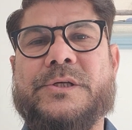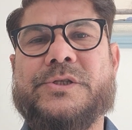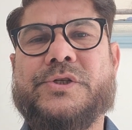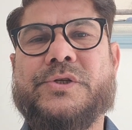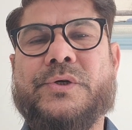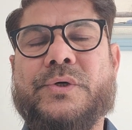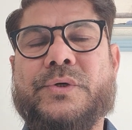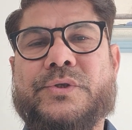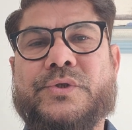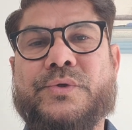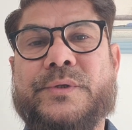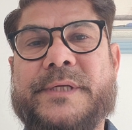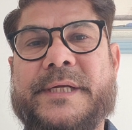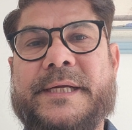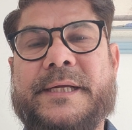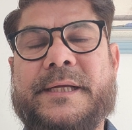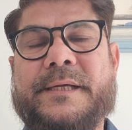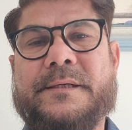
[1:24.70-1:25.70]
So
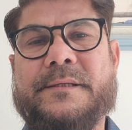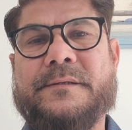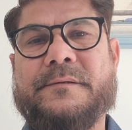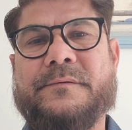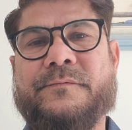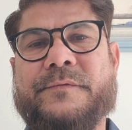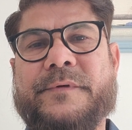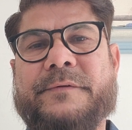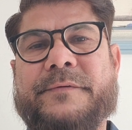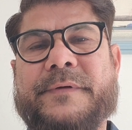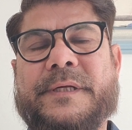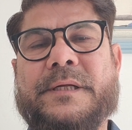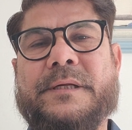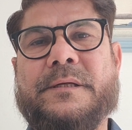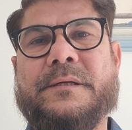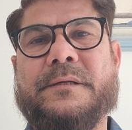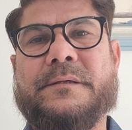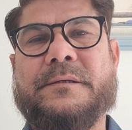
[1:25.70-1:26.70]
today we
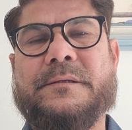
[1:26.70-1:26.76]
will